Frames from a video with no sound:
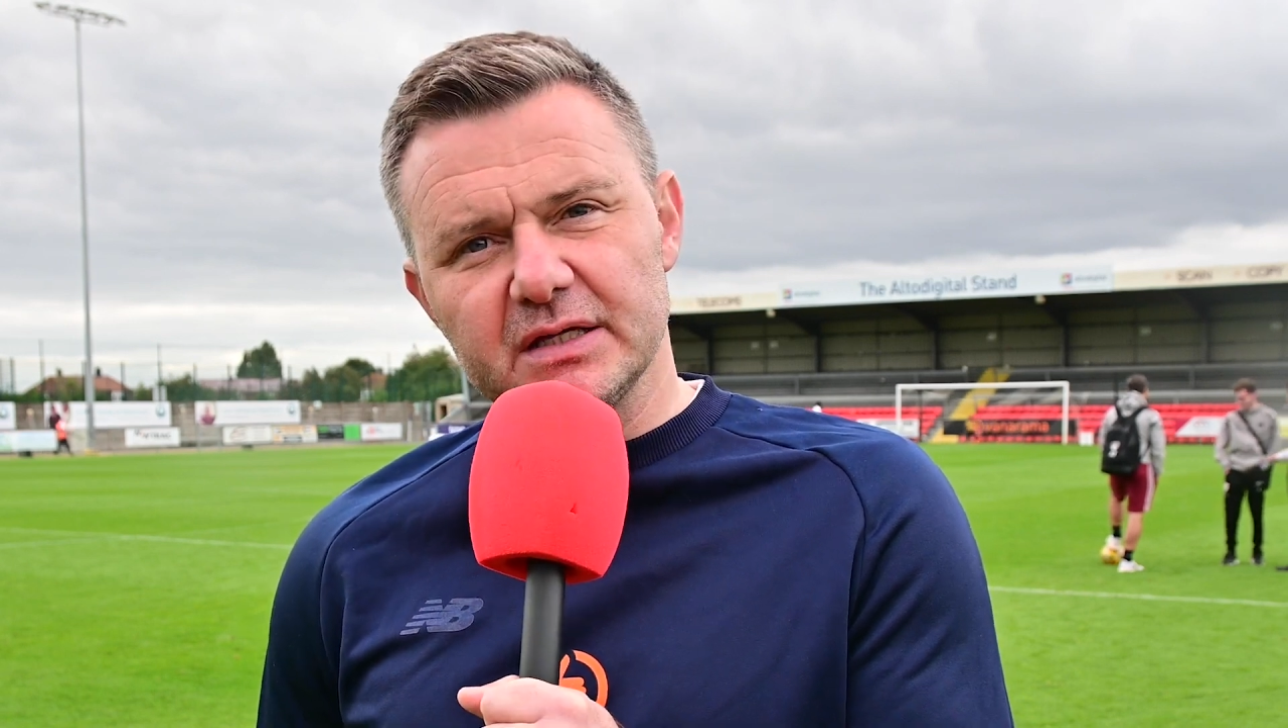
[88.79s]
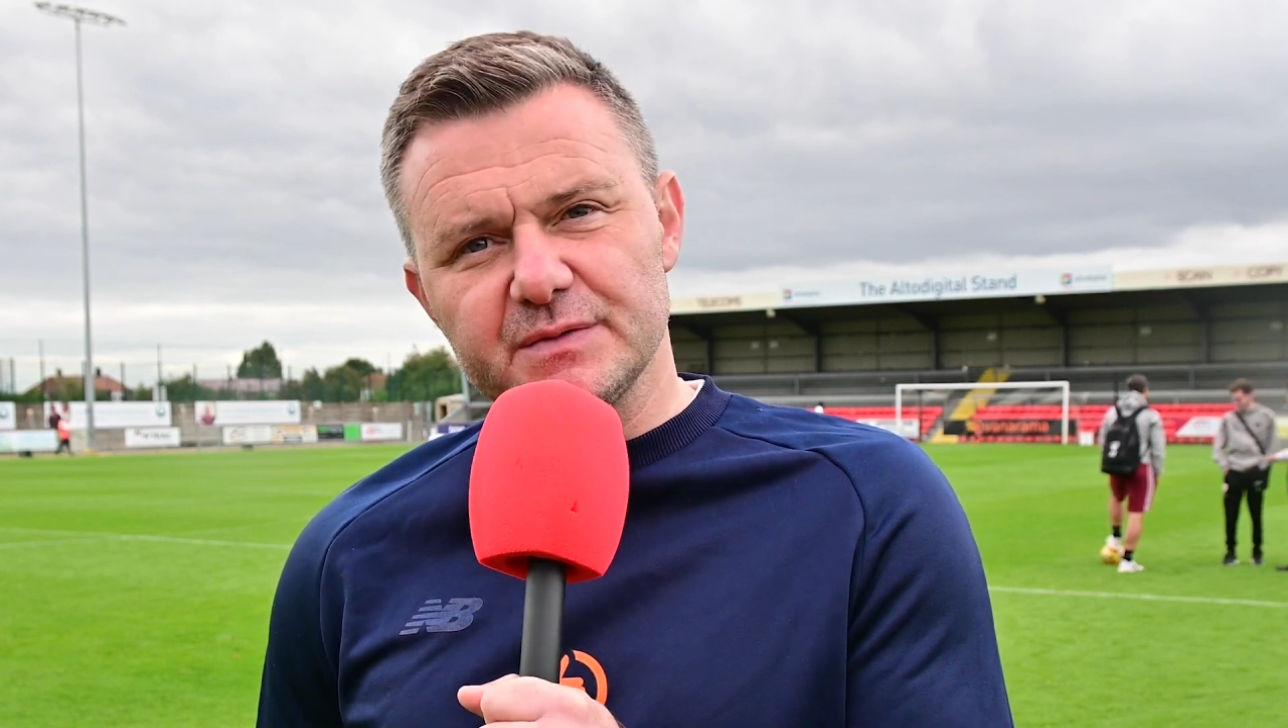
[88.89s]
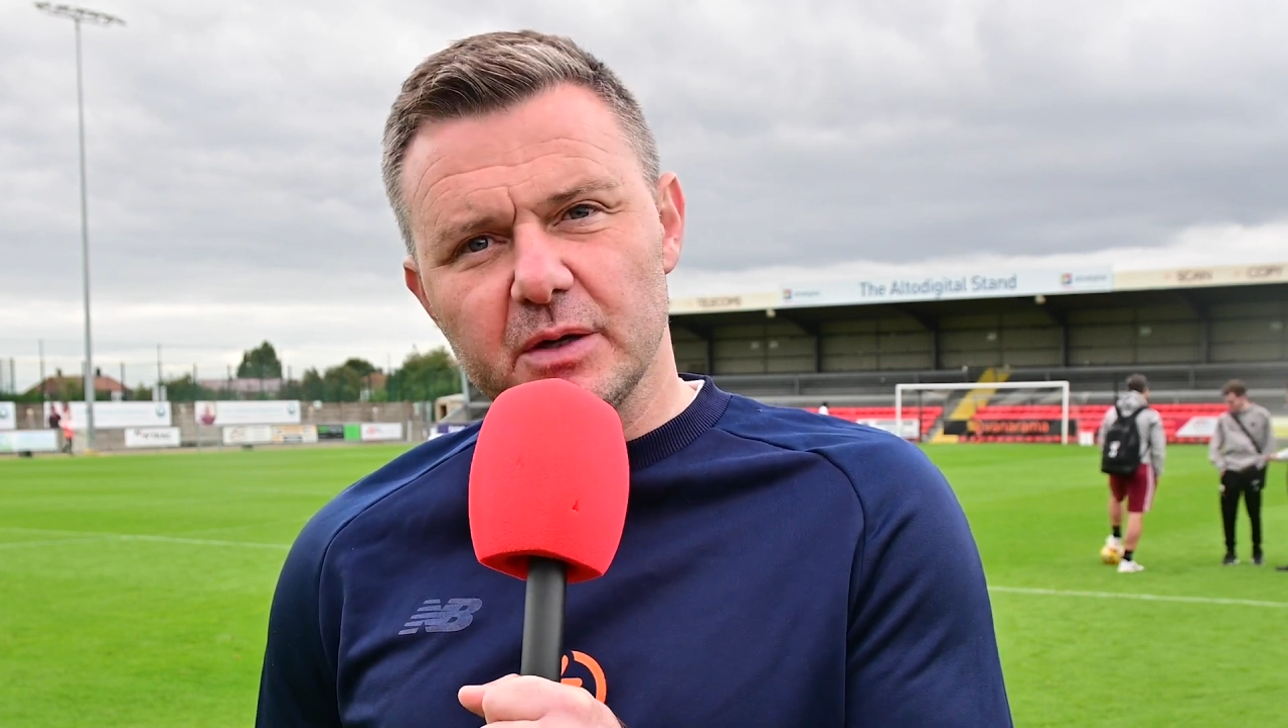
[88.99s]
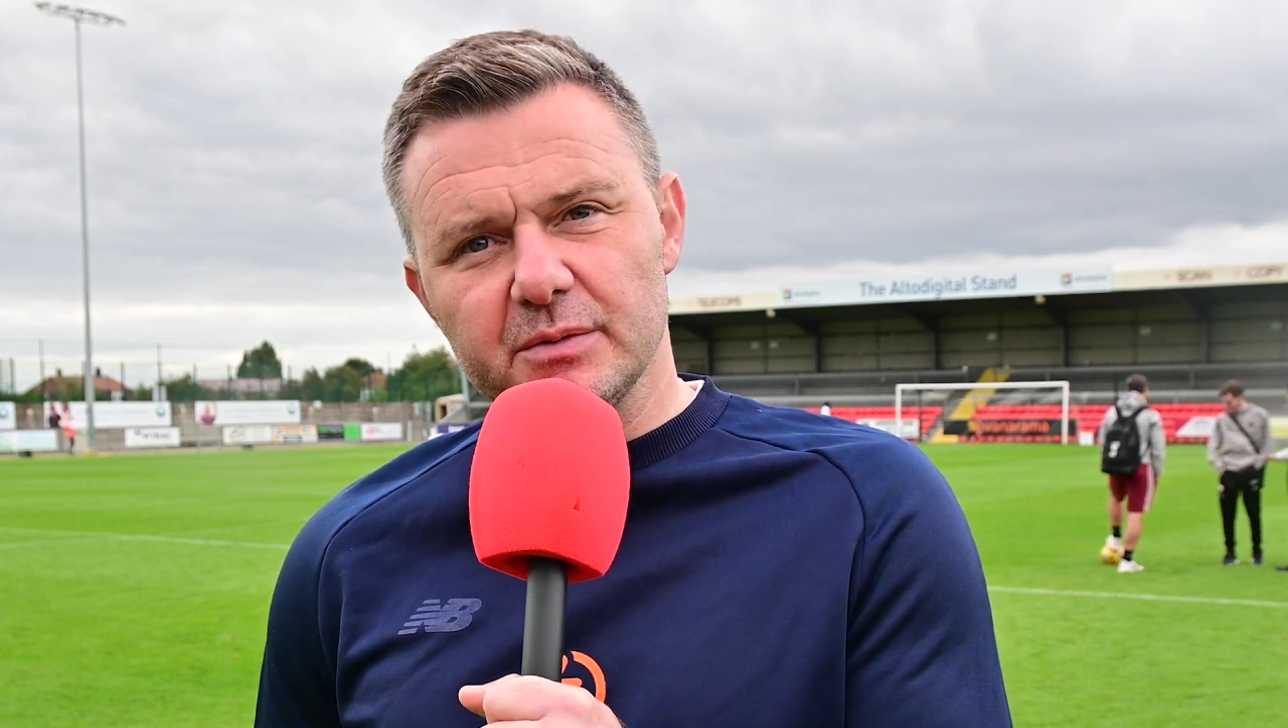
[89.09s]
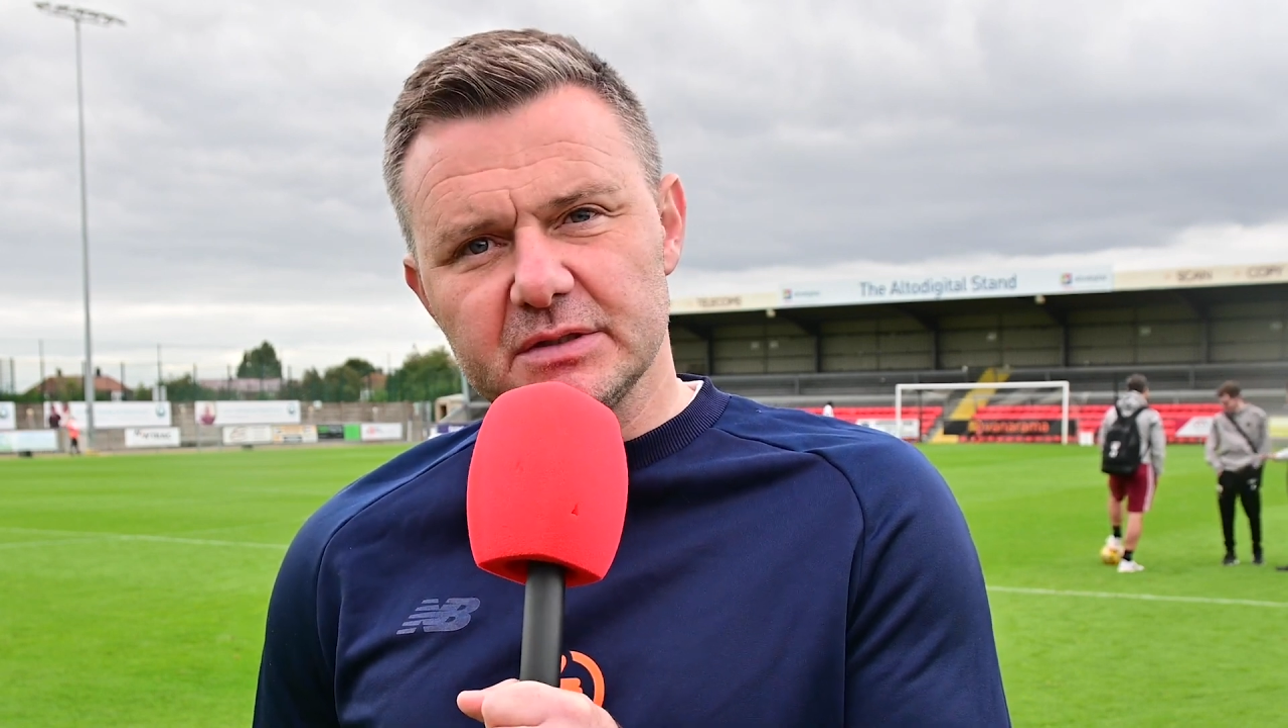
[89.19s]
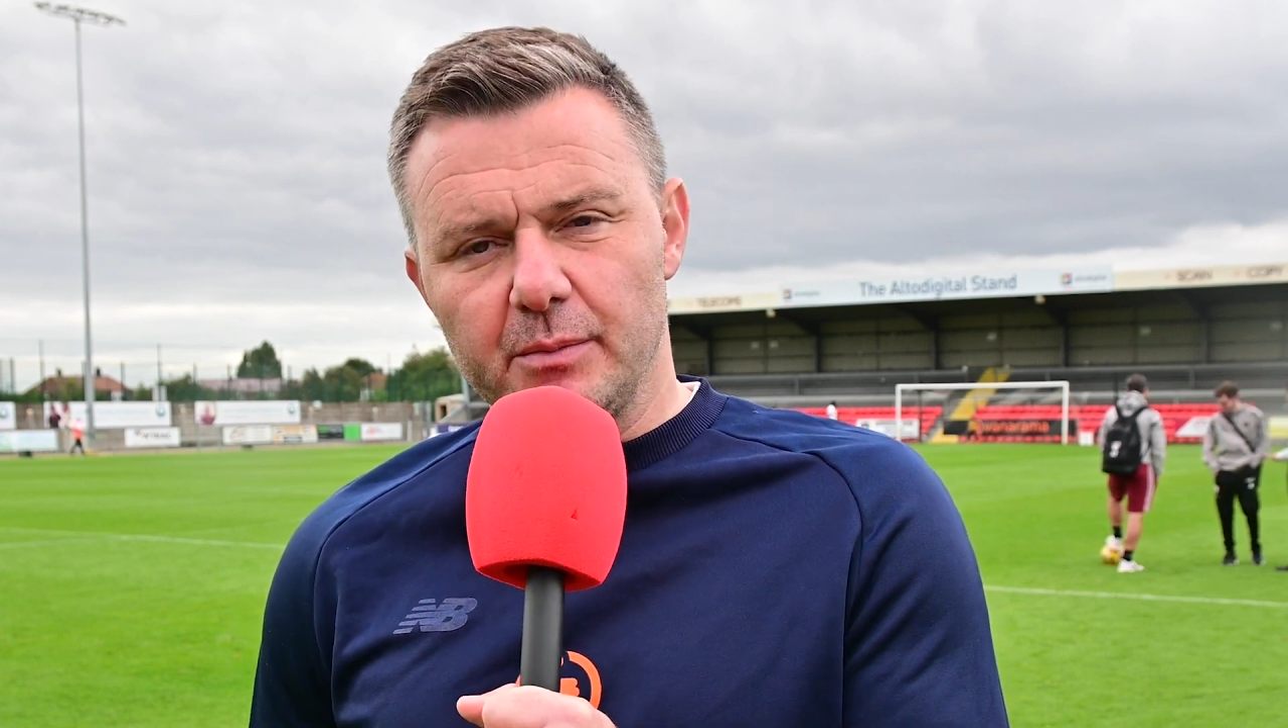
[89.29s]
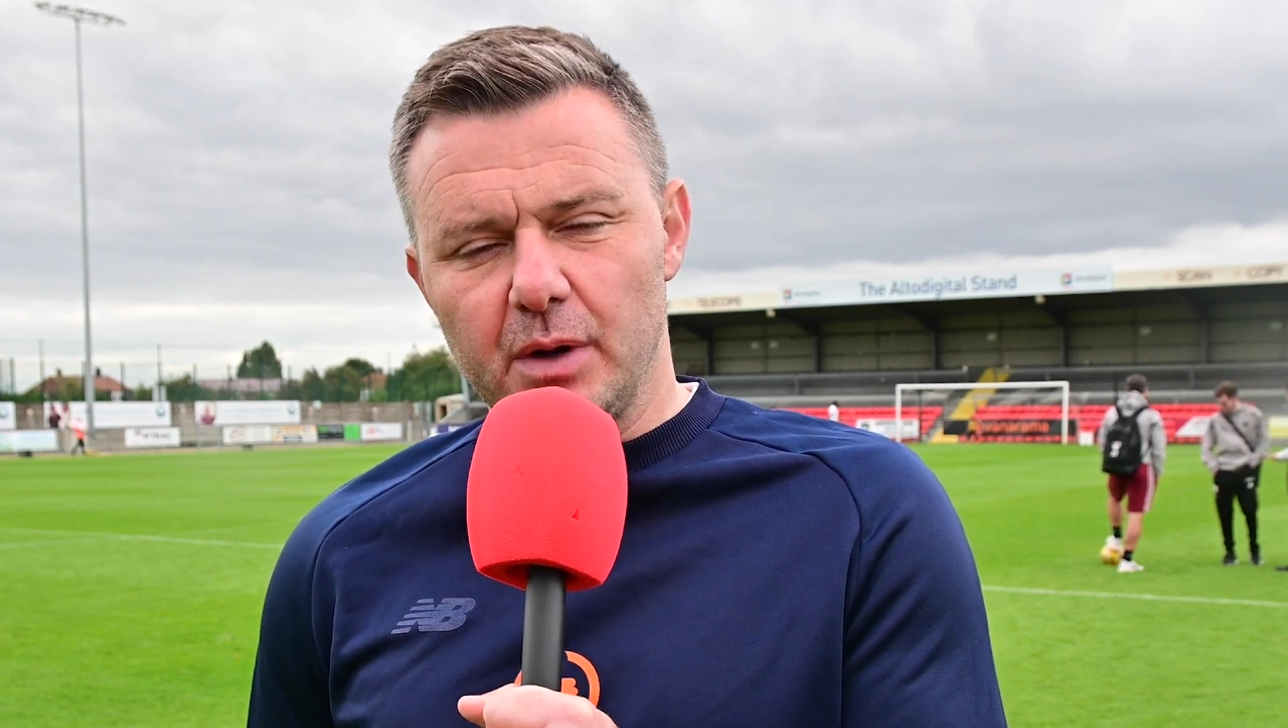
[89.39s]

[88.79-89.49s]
this moment in time,